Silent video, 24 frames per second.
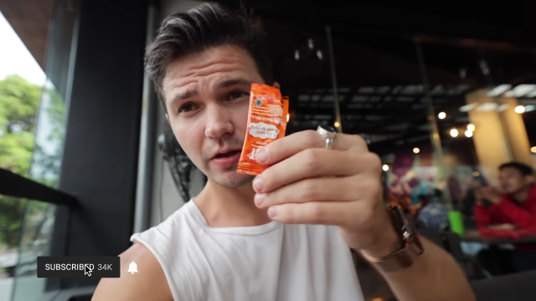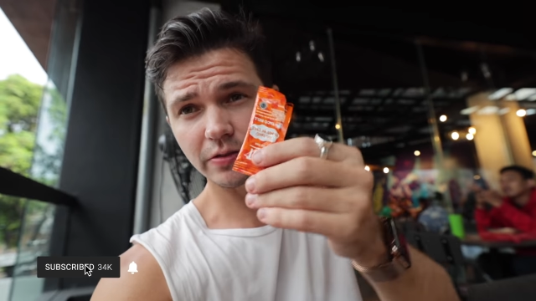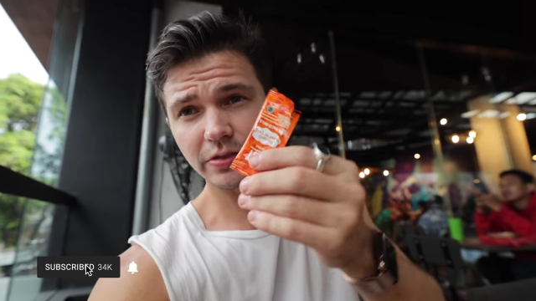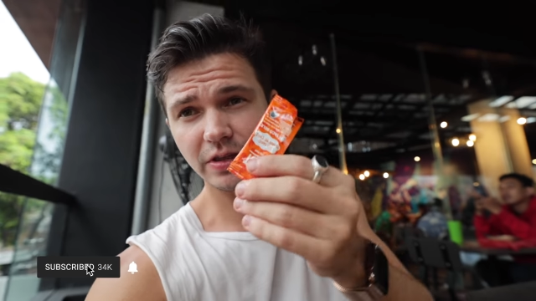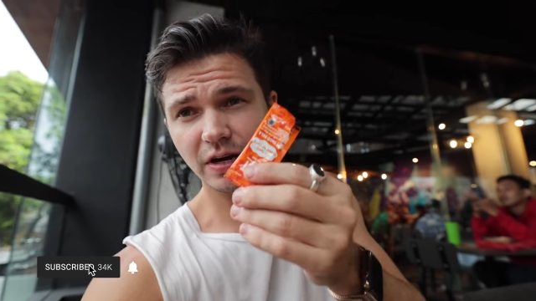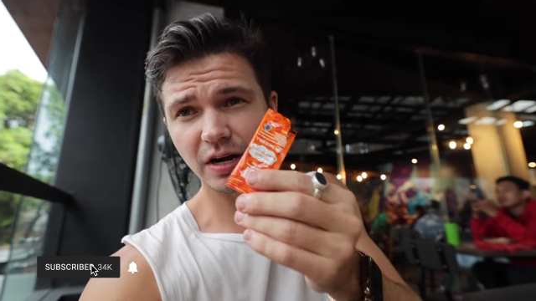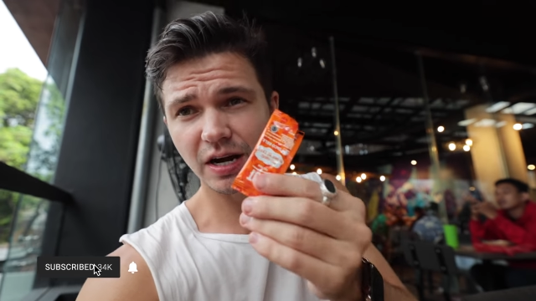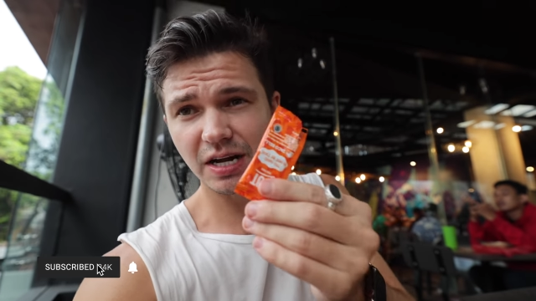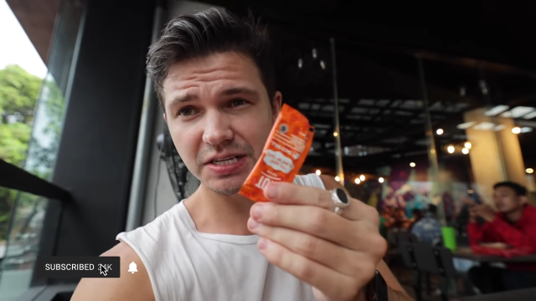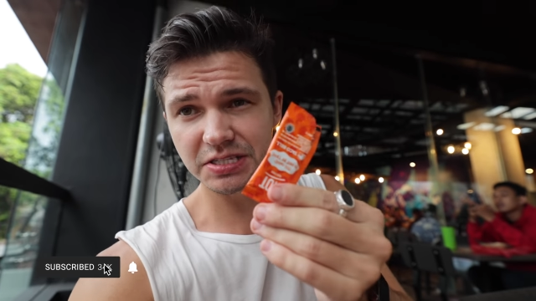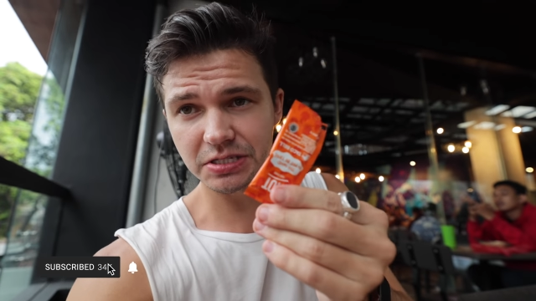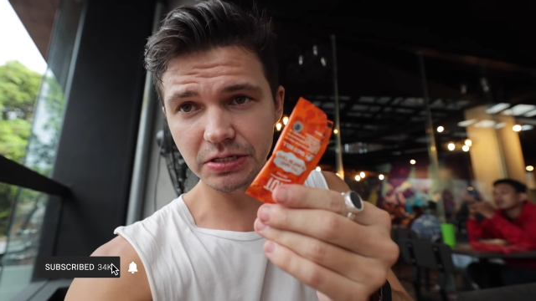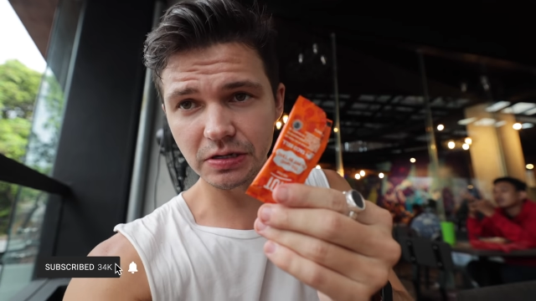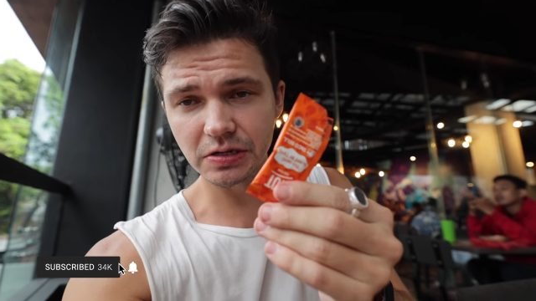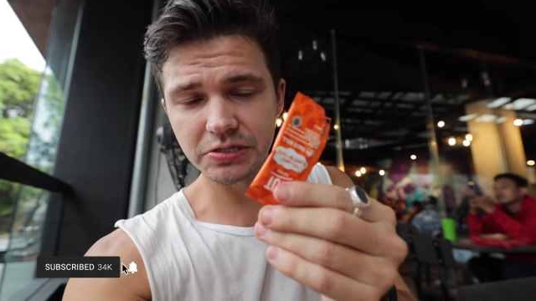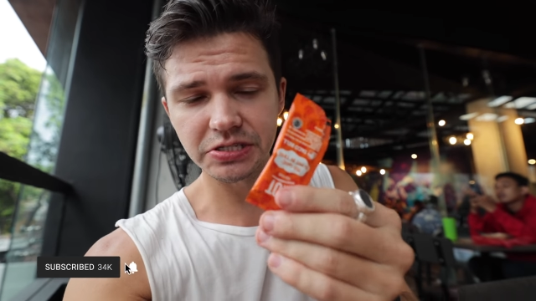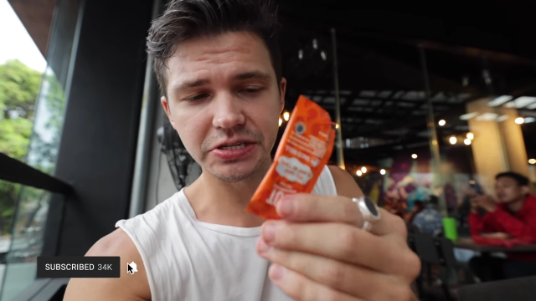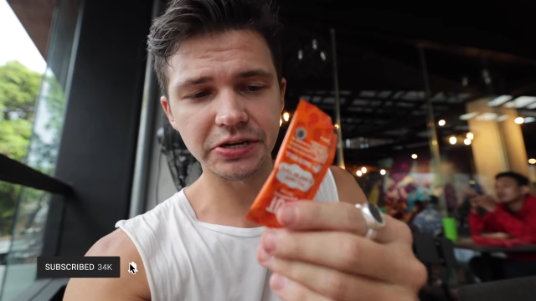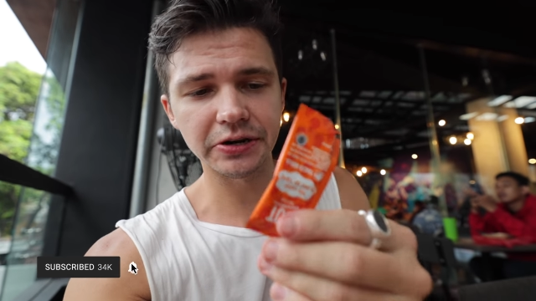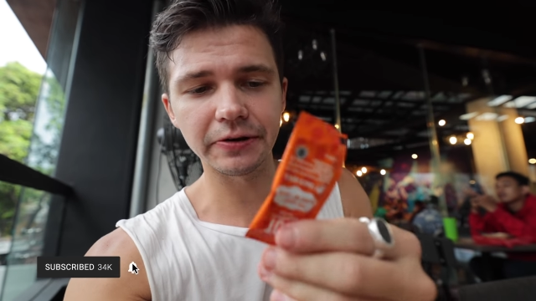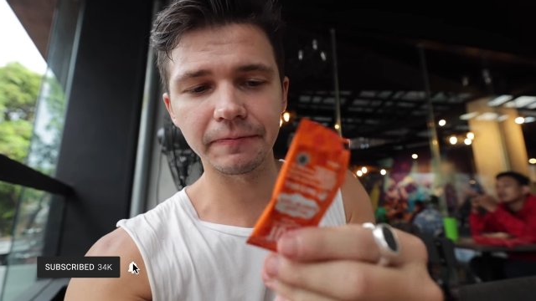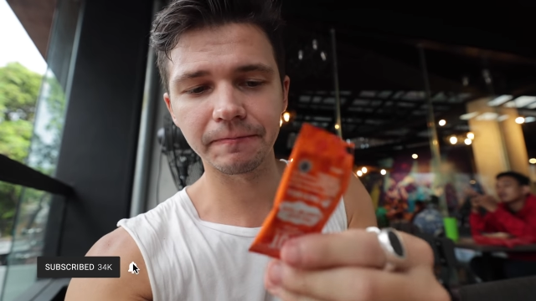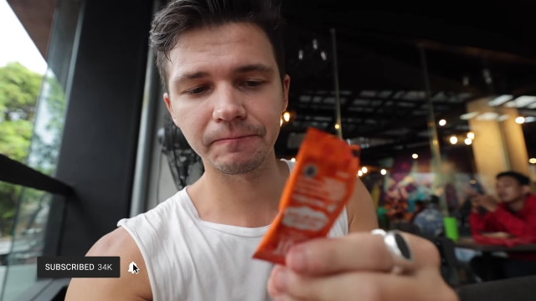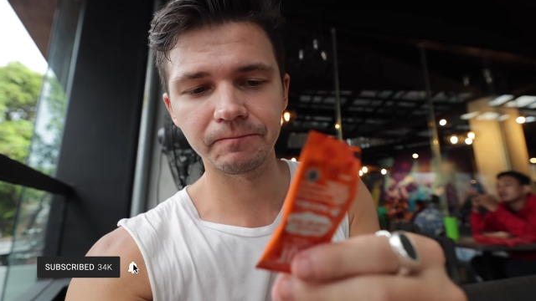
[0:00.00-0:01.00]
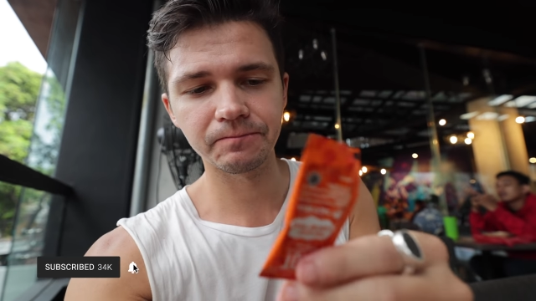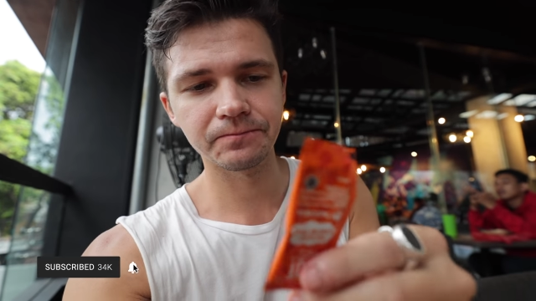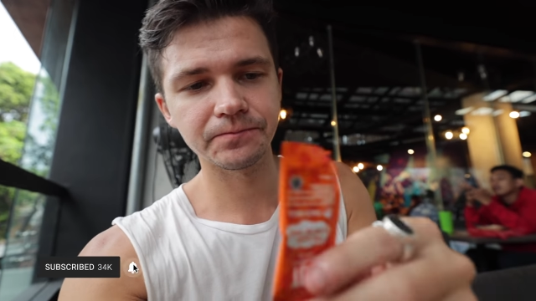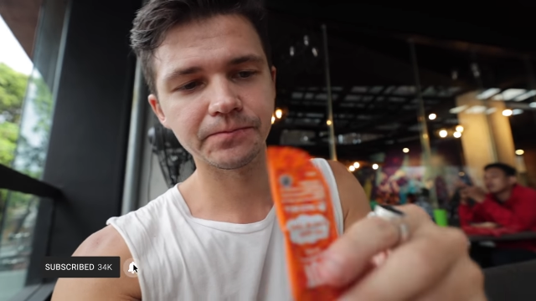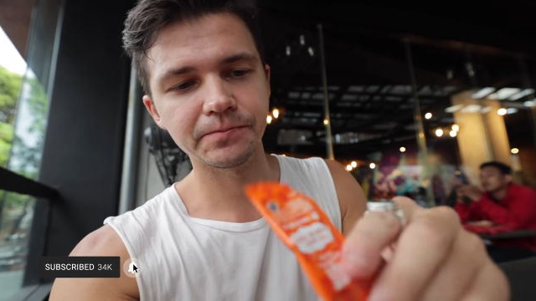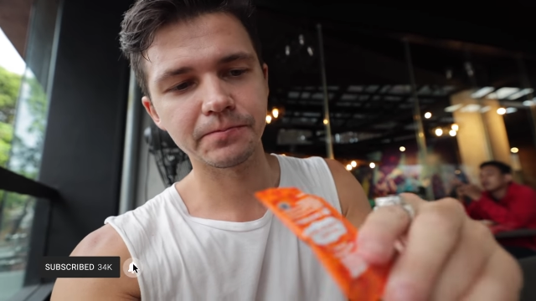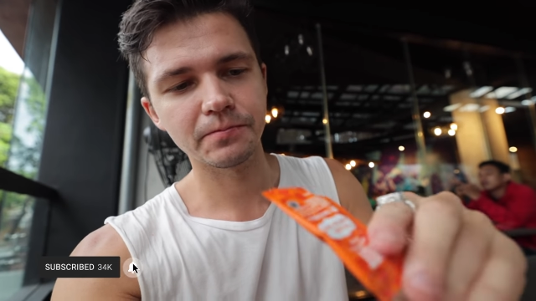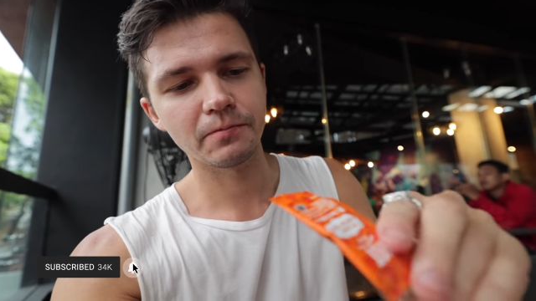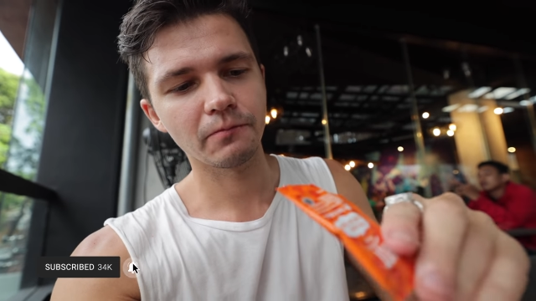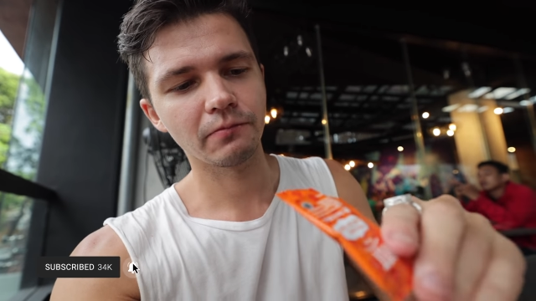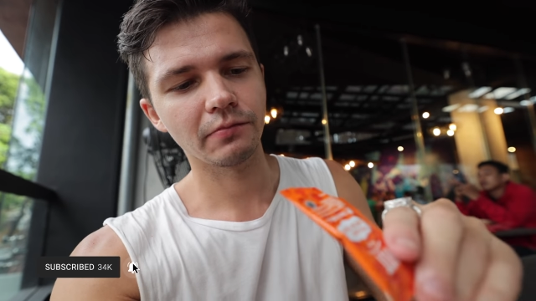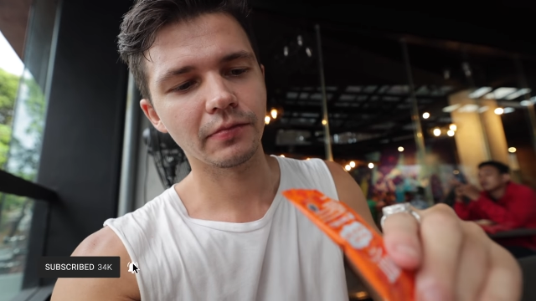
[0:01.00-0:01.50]
the hot sauce here,
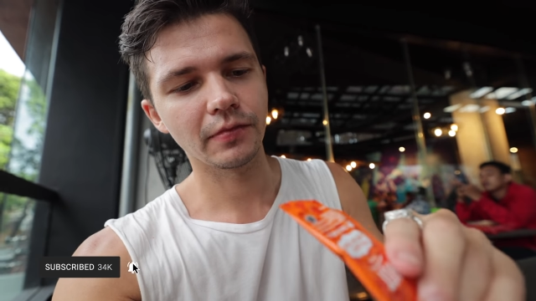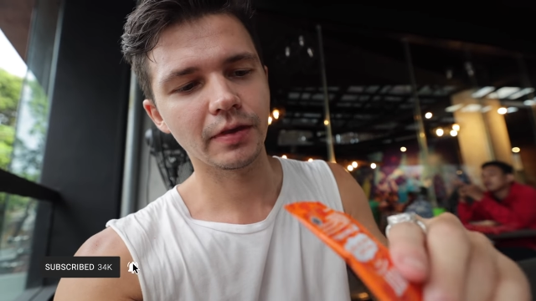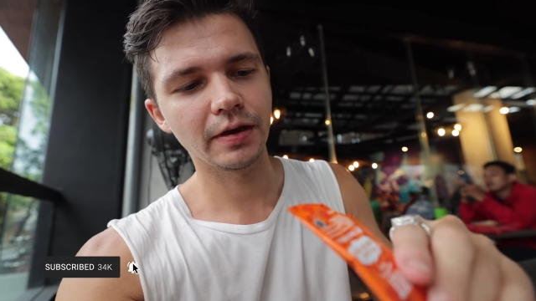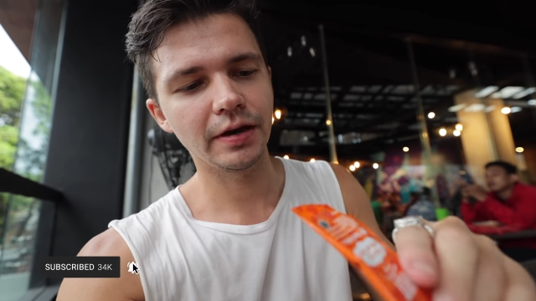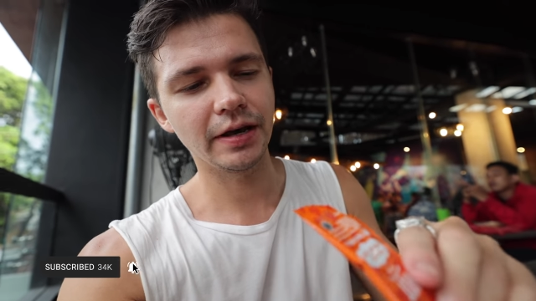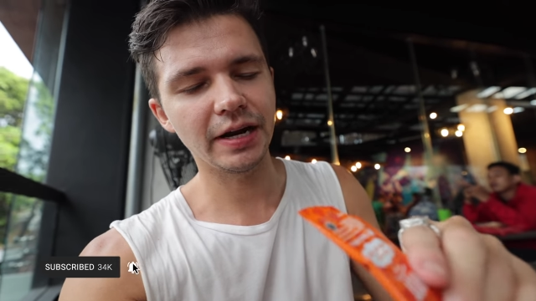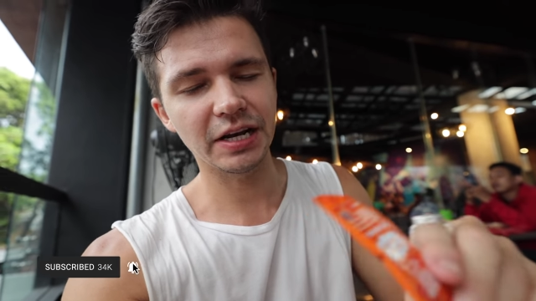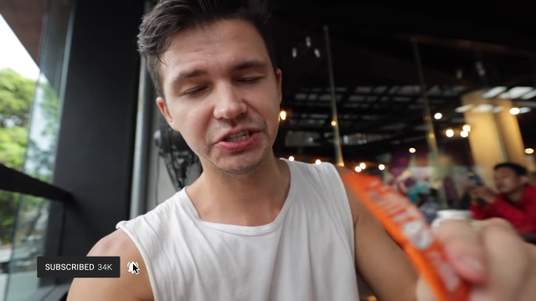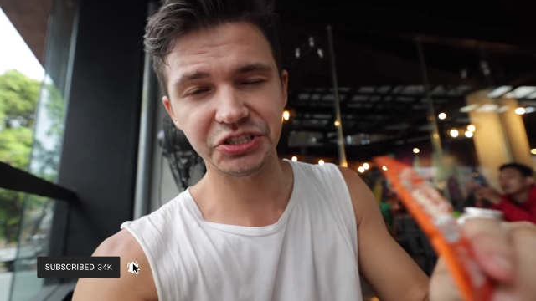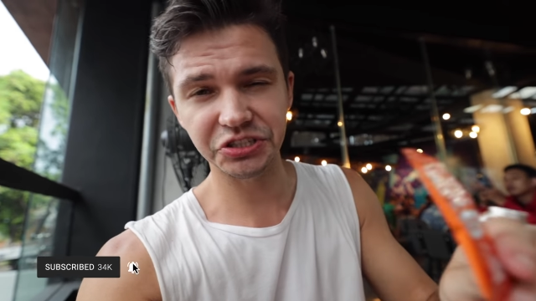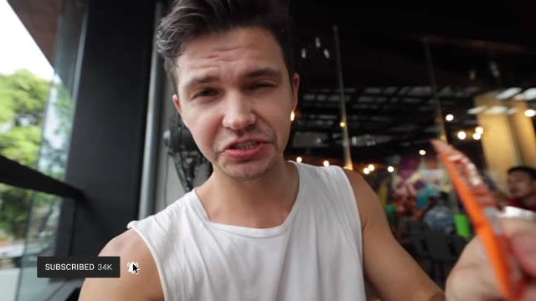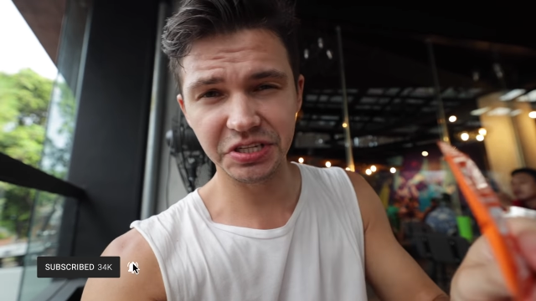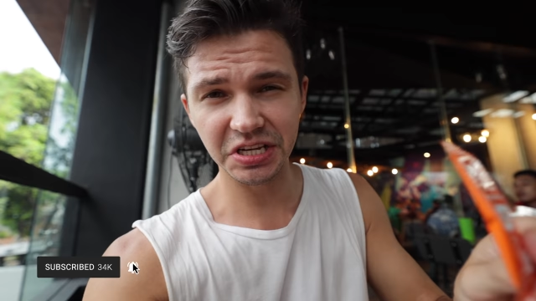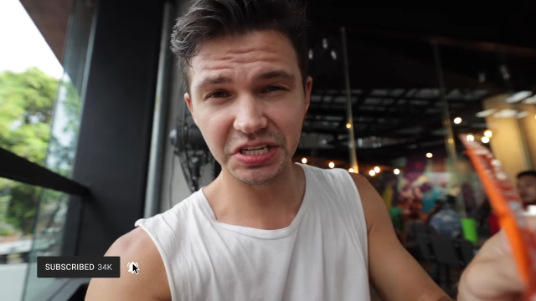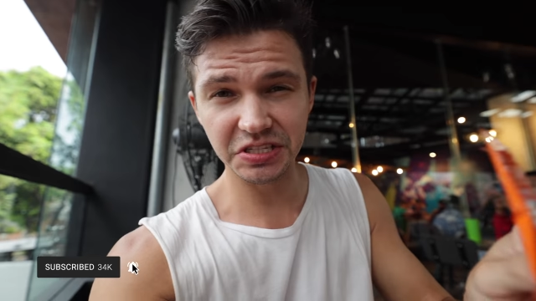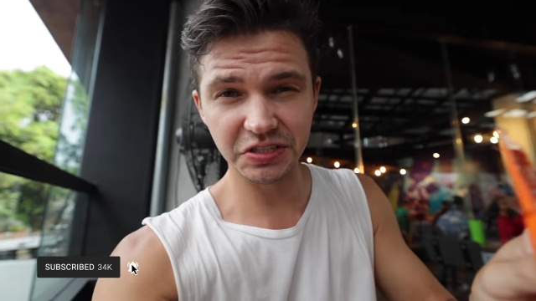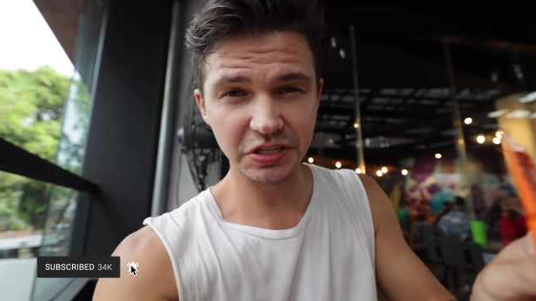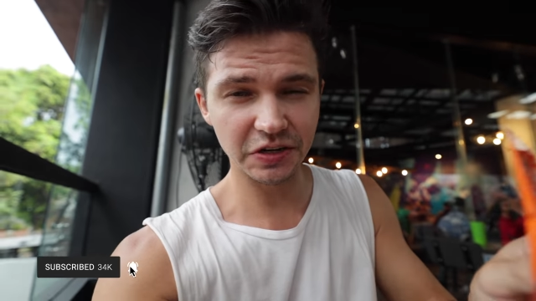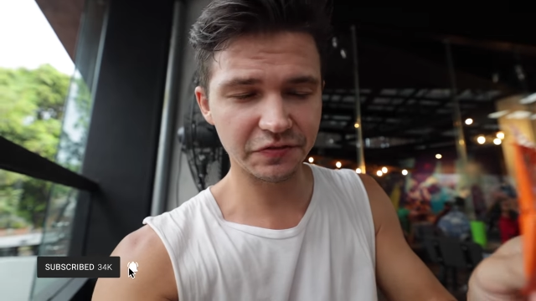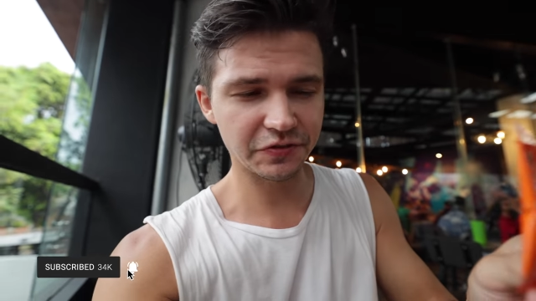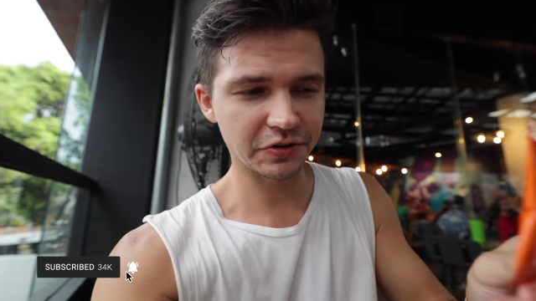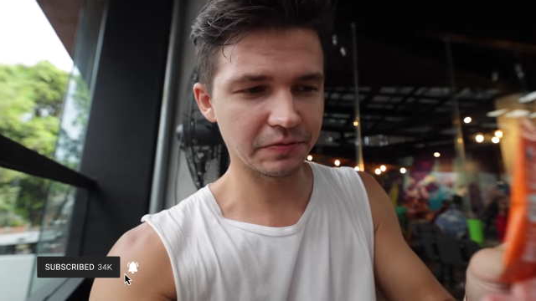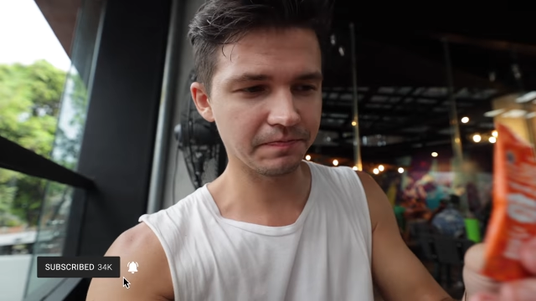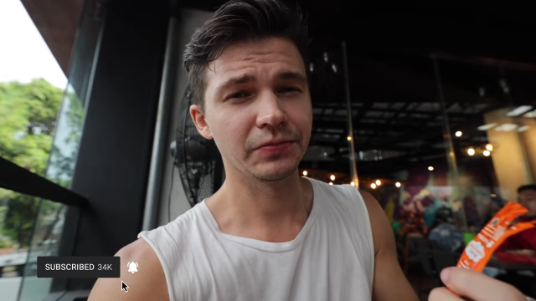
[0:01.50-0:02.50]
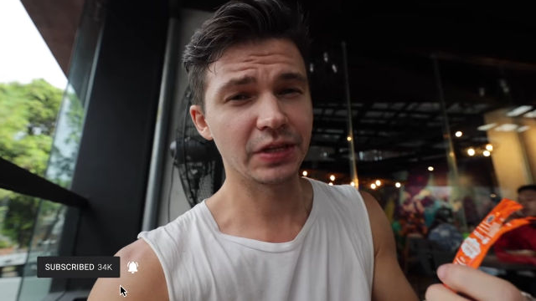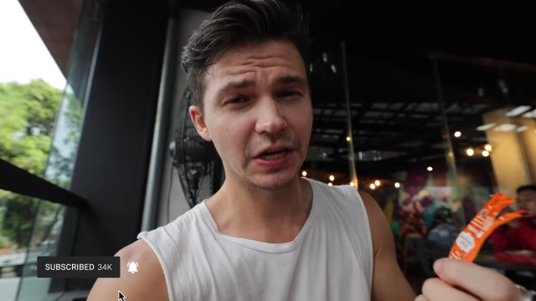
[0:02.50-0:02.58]
it actually tastes different.